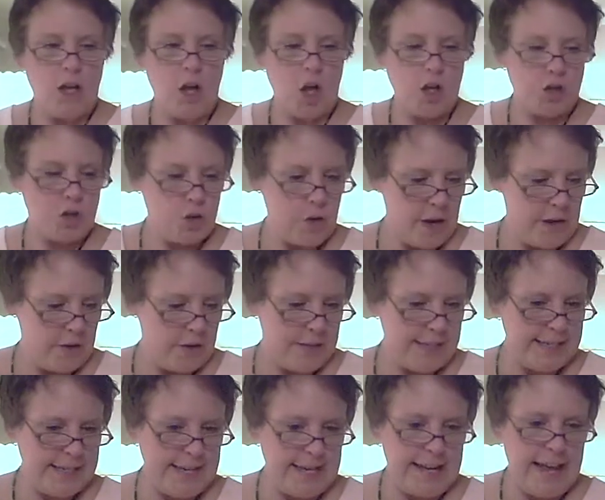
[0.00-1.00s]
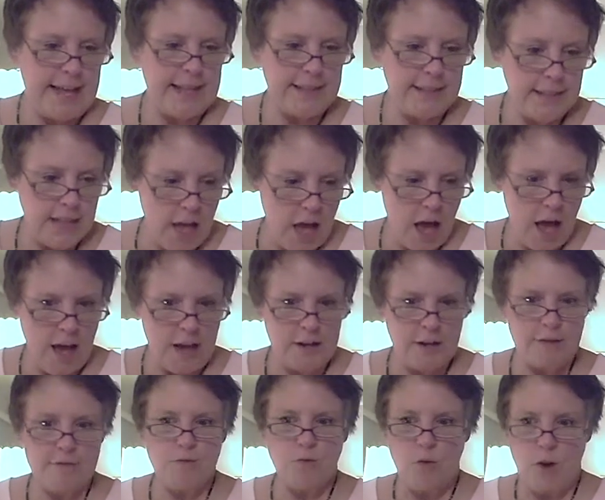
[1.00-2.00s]
Australians eat a
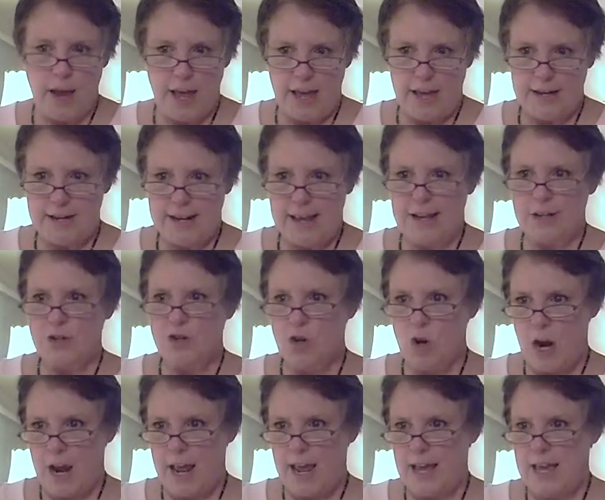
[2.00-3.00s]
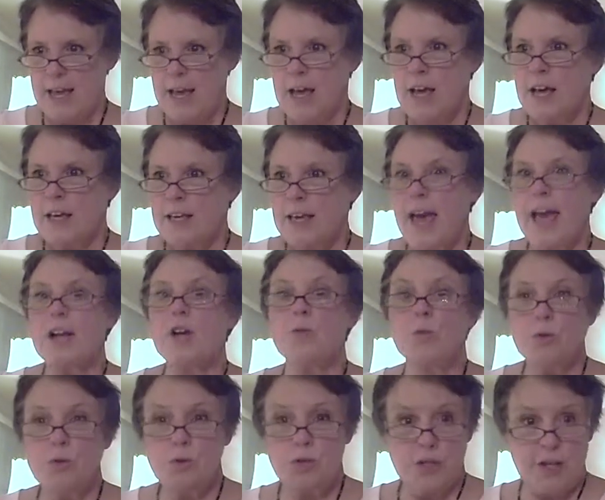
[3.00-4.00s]
lot of red and gray
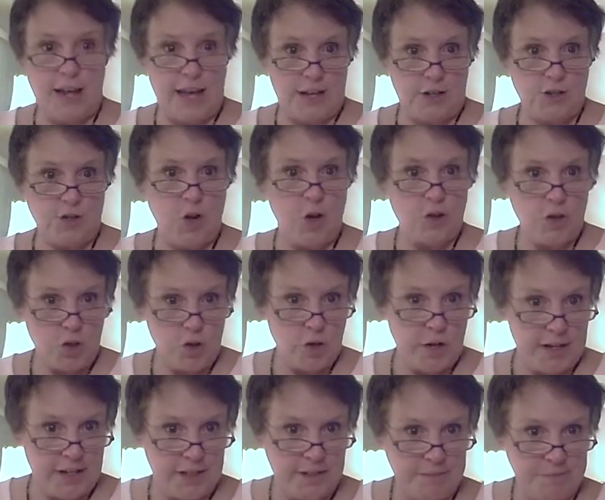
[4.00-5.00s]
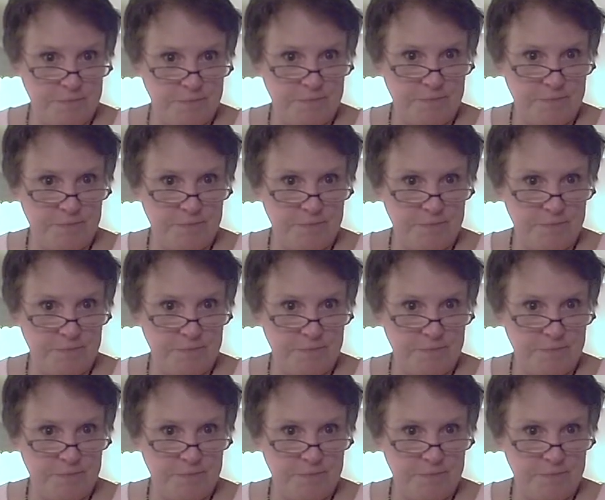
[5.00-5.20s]
kangaroo steaks on the grill.